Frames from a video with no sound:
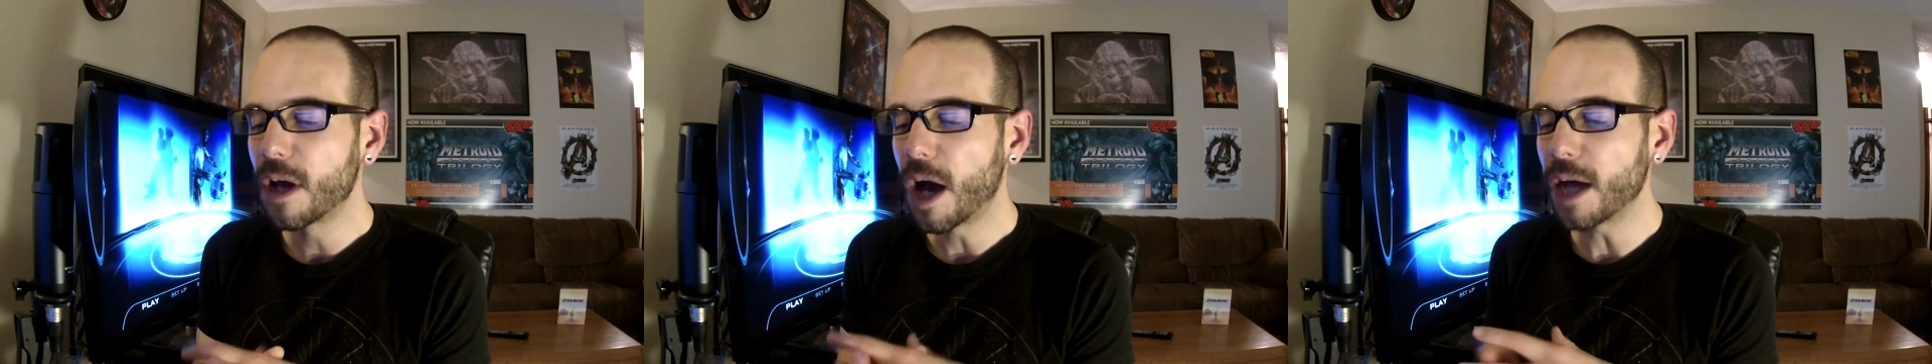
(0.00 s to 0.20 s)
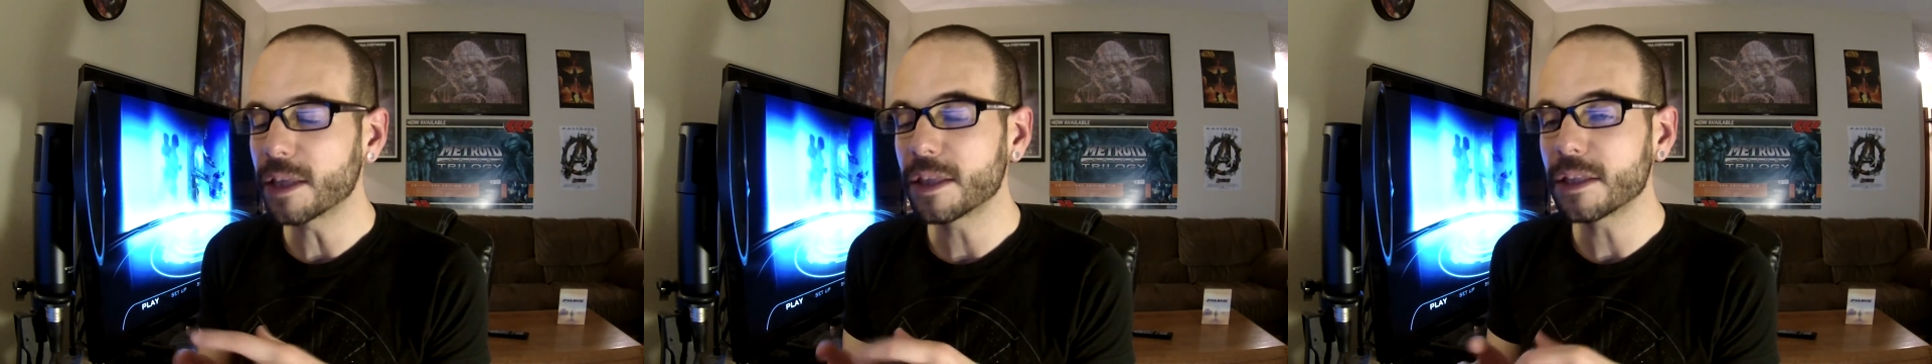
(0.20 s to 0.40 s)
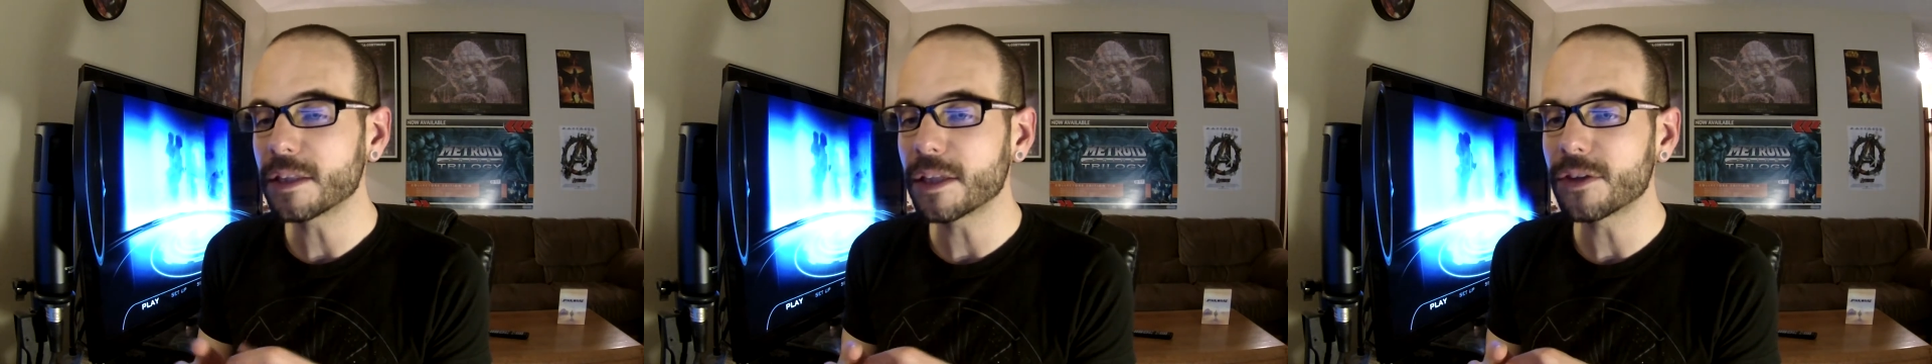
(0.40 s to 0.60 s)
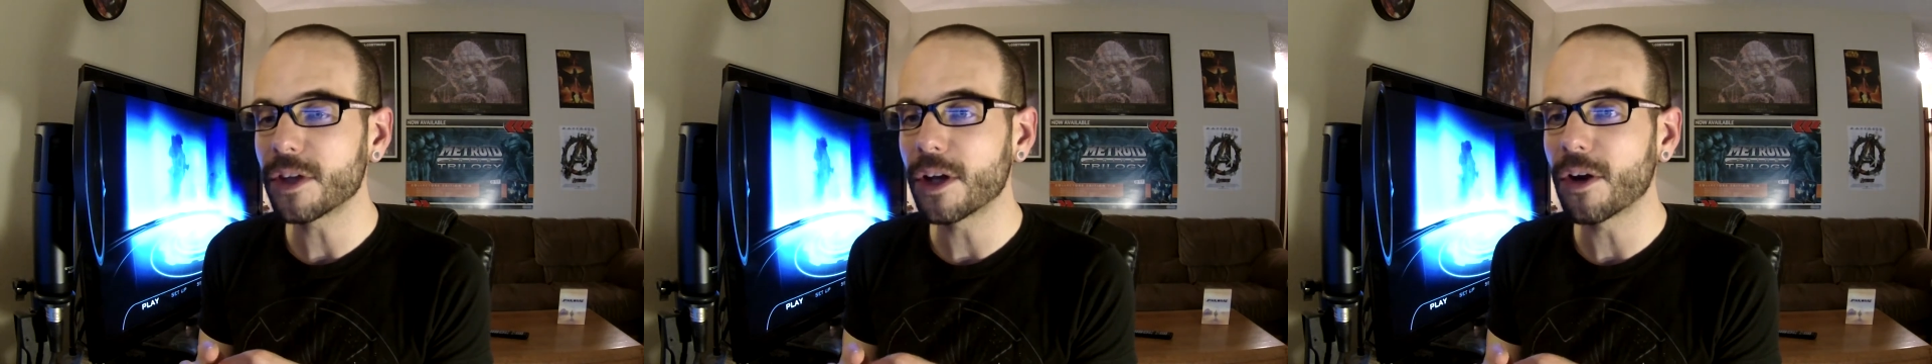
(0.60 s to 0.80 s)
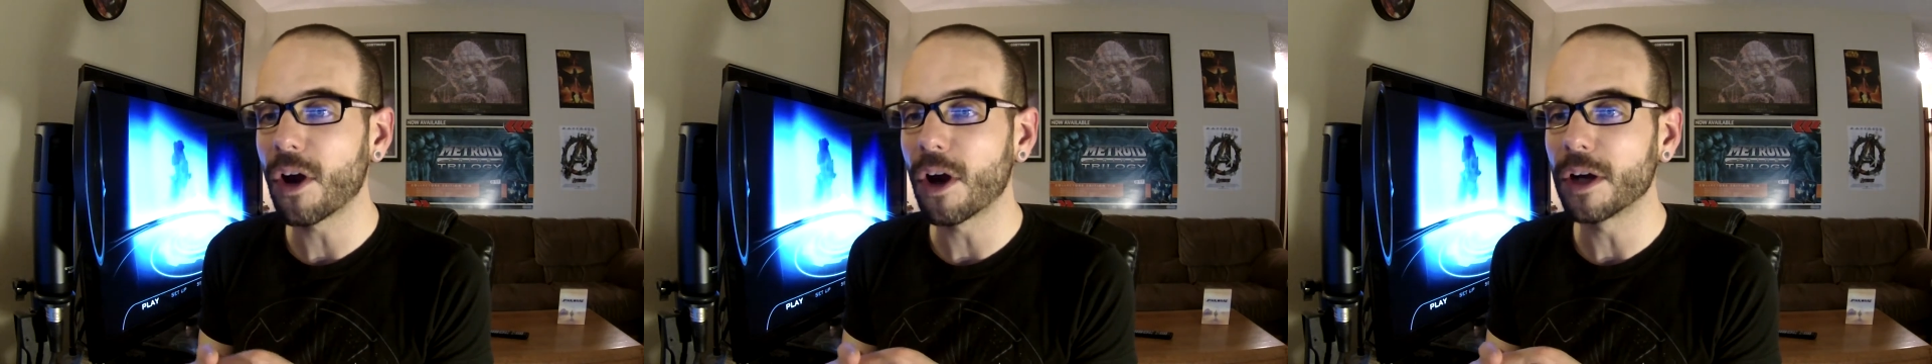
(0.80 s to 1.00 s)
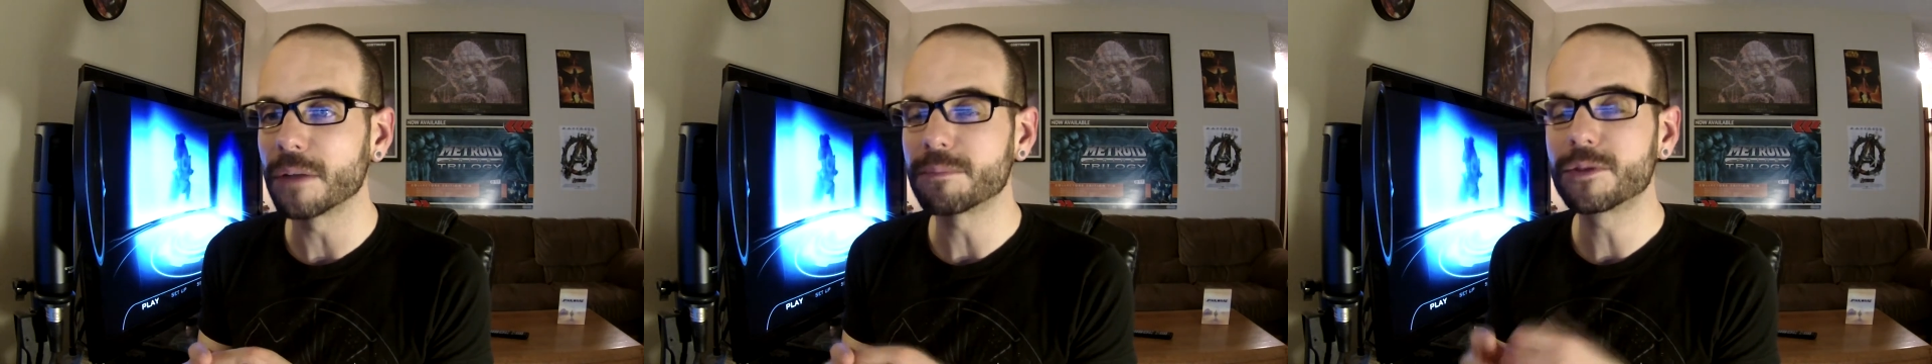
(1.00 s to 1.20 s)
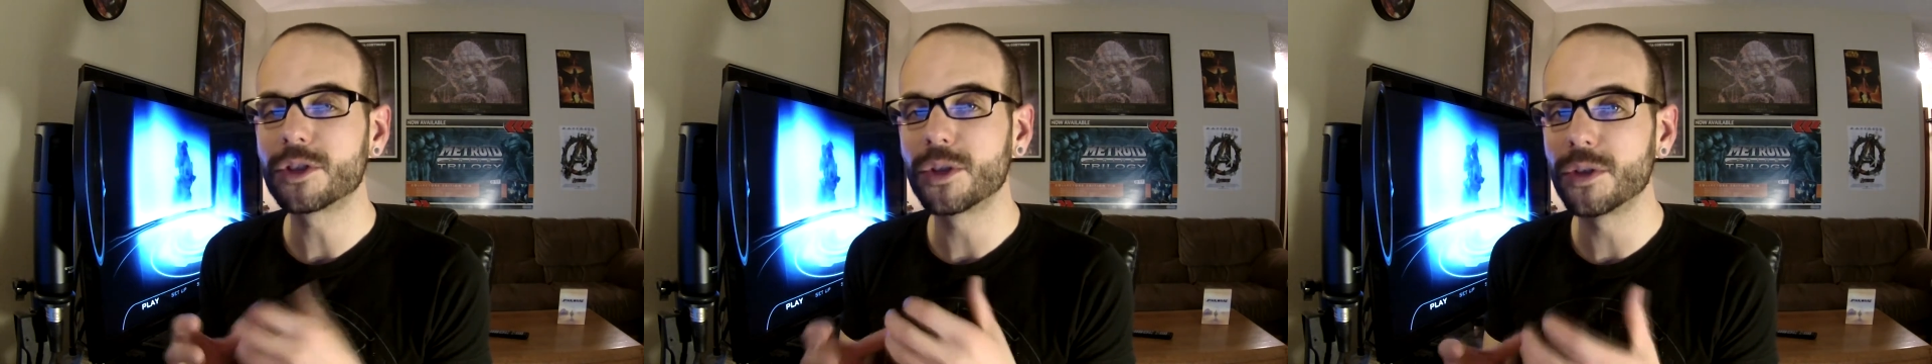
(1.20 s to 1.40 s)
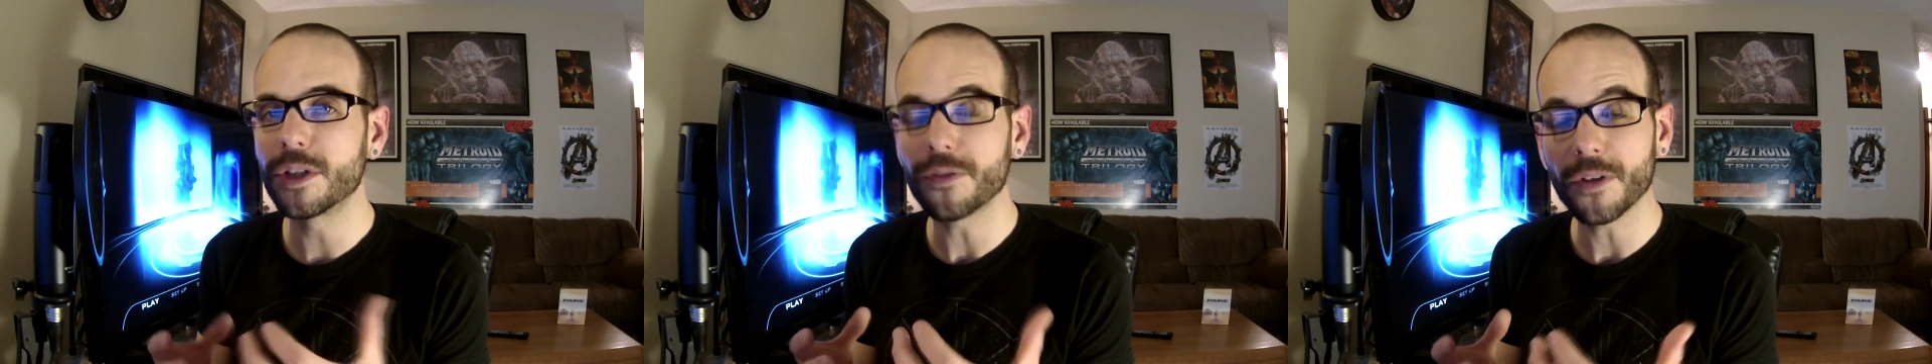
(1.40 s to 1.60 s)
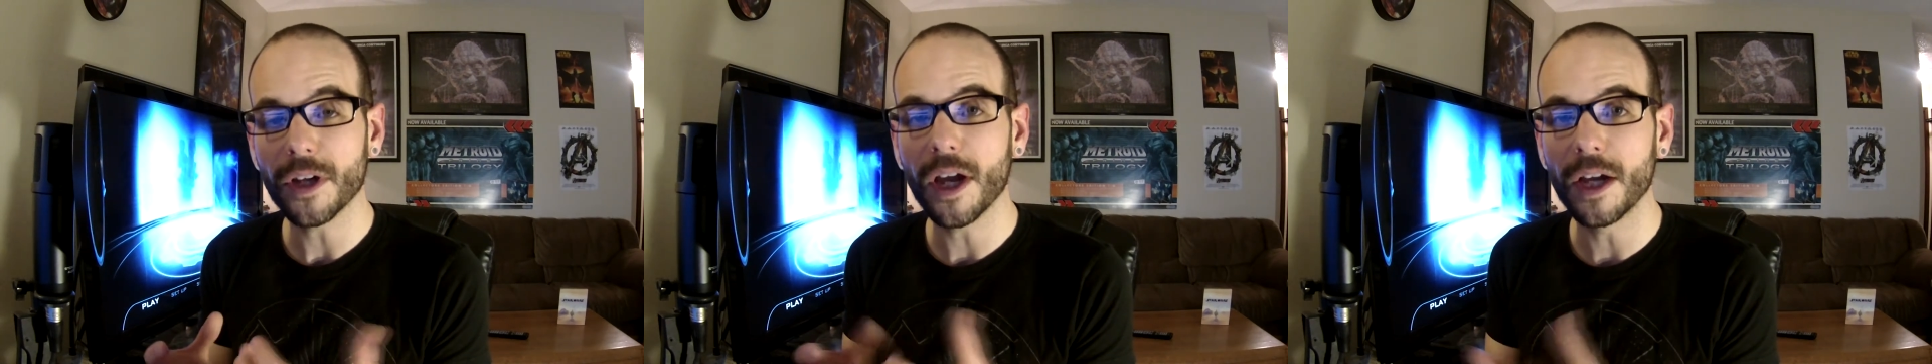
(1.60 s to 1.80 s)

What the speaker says: I think that there are 2 different